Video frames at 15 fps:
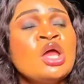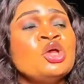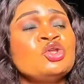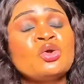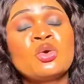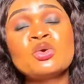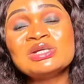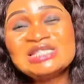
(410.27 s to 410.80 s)

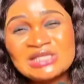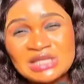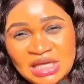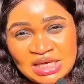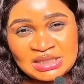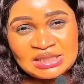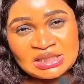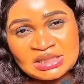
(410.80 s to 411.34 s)
You're going to
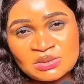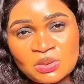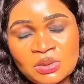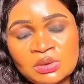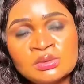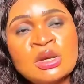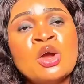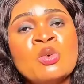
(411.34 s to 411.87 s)
get this
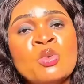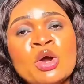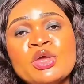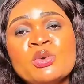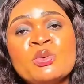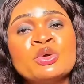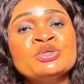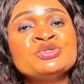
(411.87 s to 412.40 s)
one. What
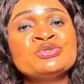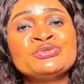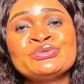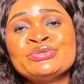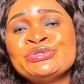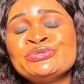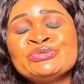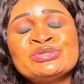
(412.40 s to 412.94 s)
you want to do
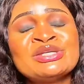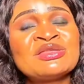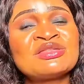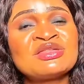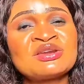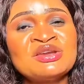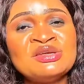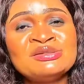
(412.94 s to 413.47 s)
is use it
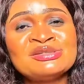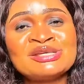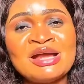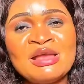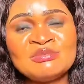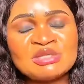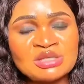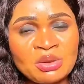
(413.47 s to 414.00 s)
3
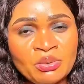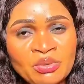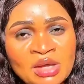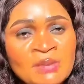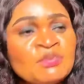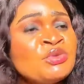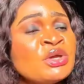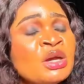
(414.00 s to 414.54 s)
times a week.